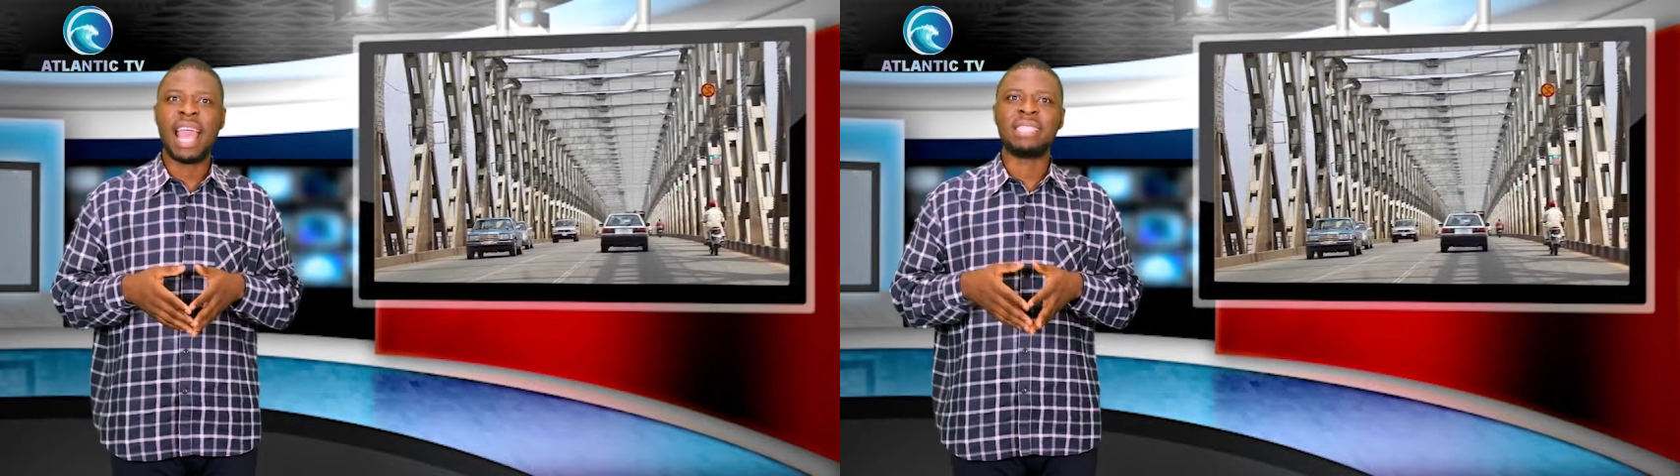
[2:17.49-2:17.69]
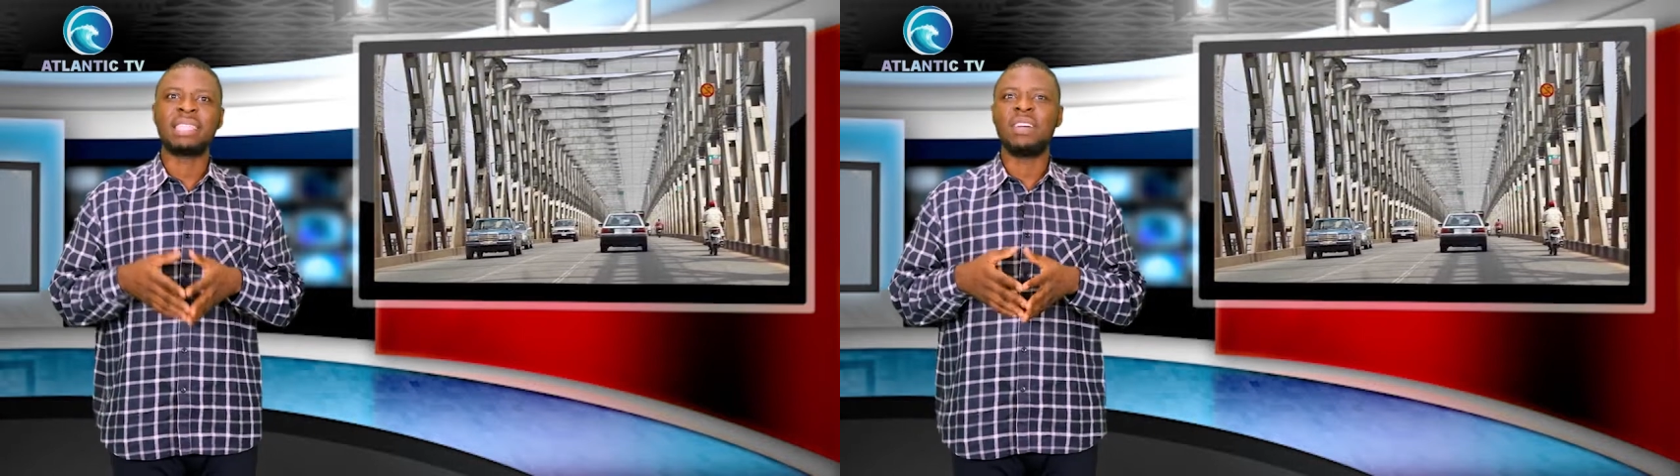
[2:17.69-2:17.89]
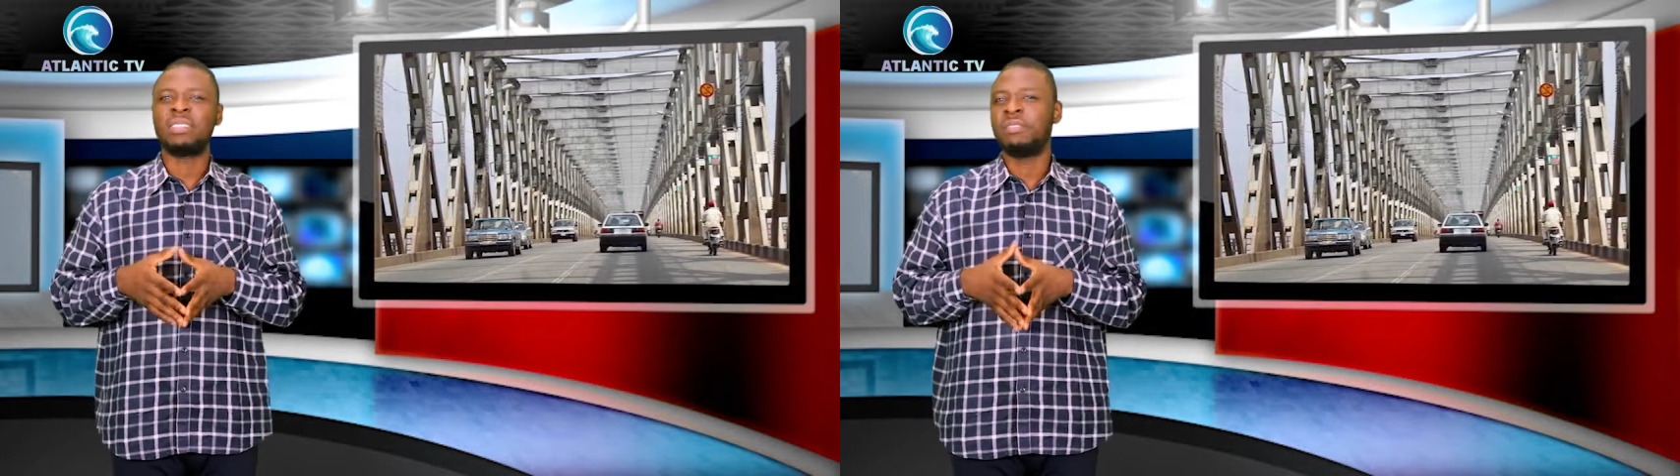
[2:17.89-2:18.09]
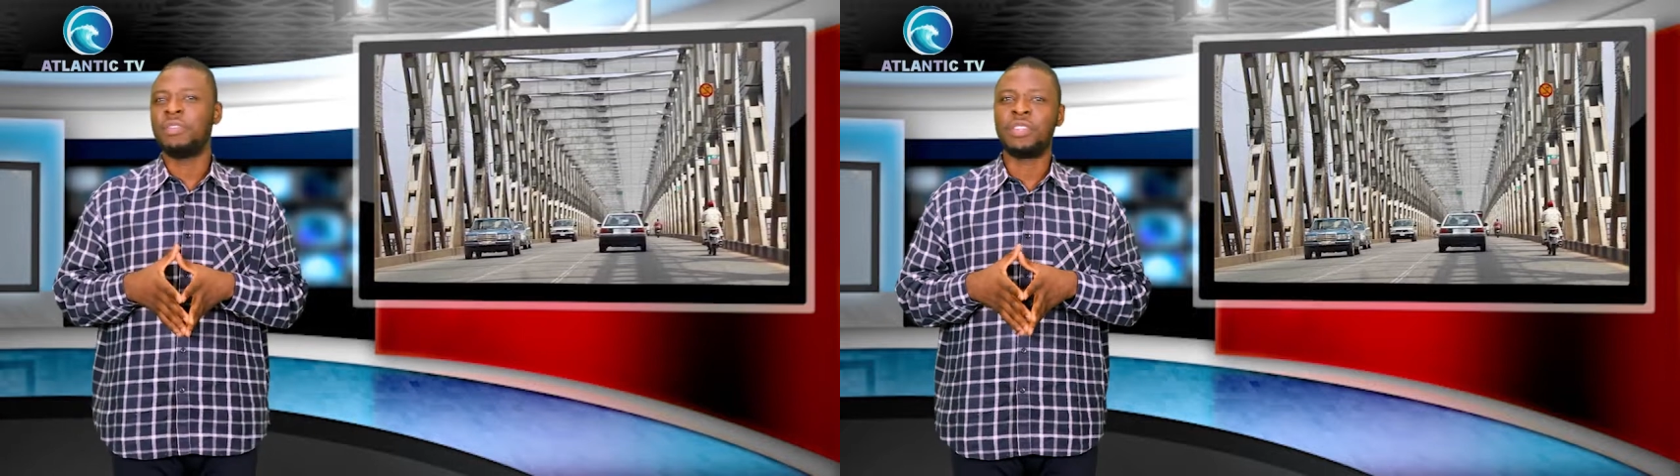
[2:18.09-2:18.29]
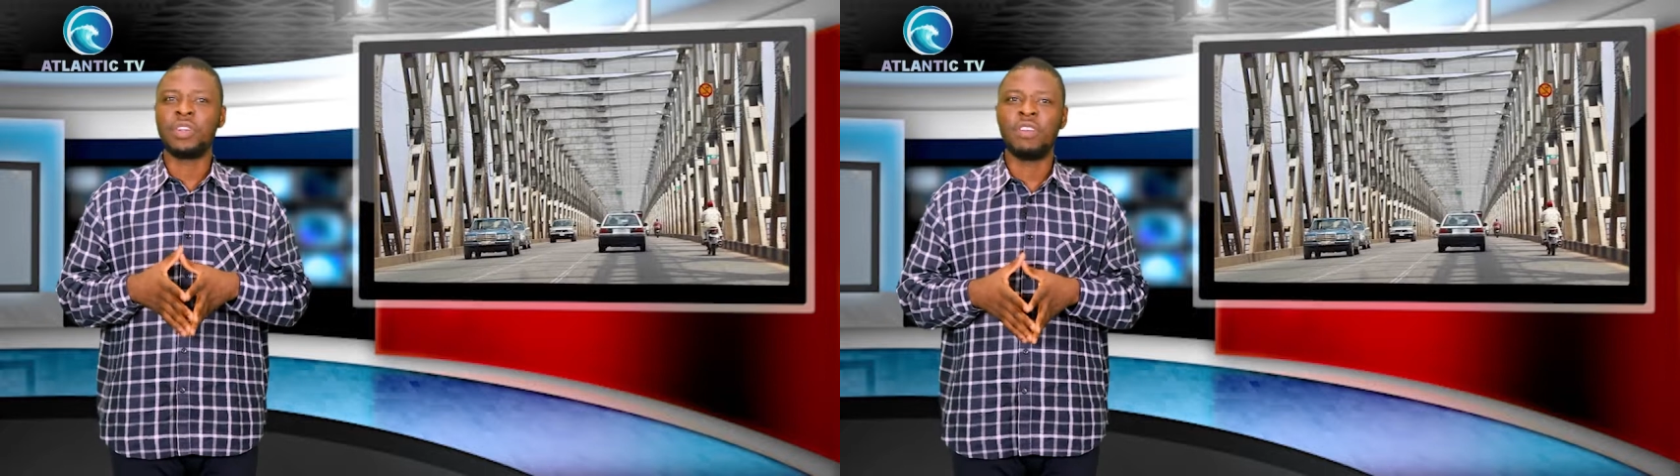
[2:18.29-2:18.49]
has cost the
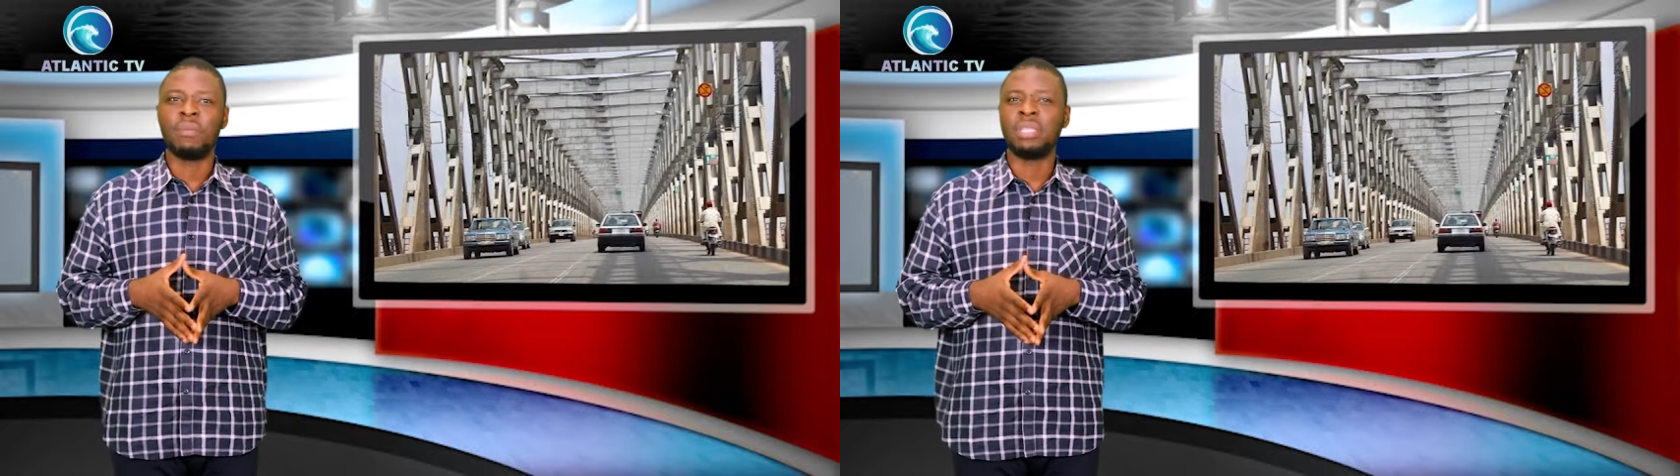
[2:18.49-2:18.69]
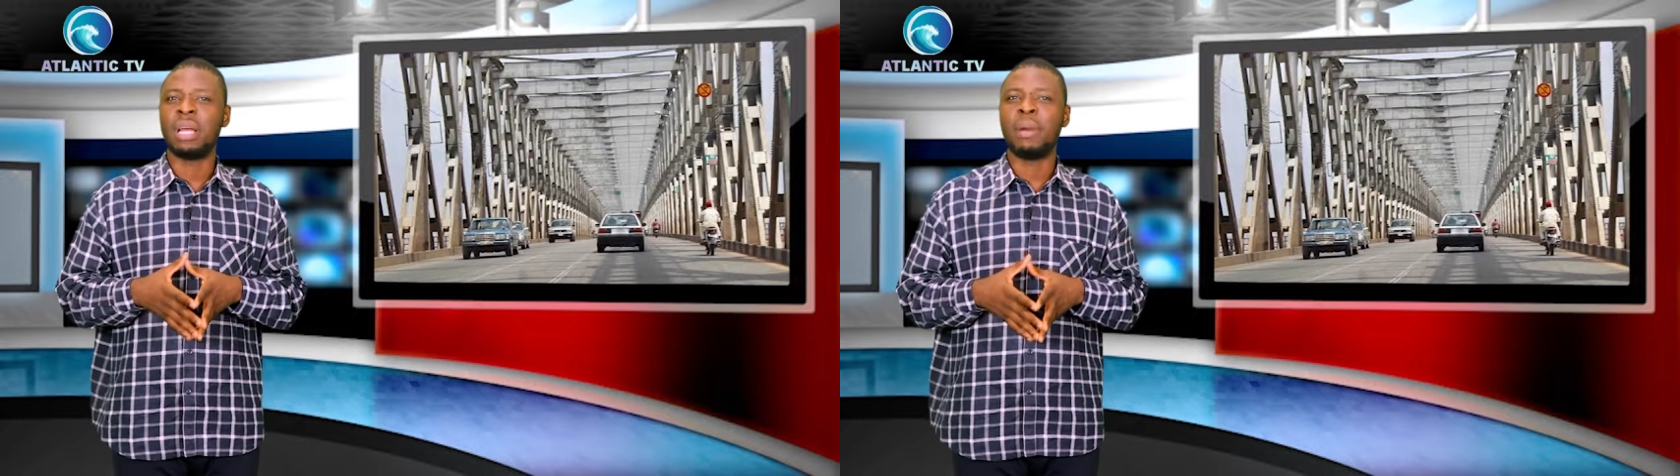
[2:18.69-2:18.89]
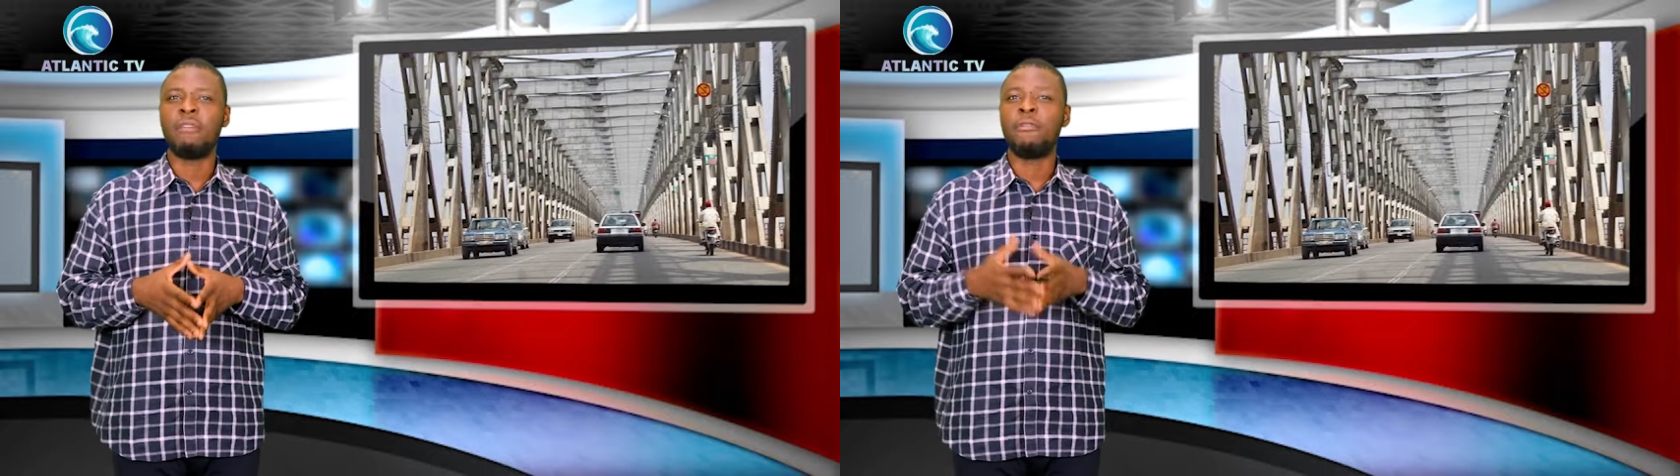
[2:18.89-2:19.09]
federal government about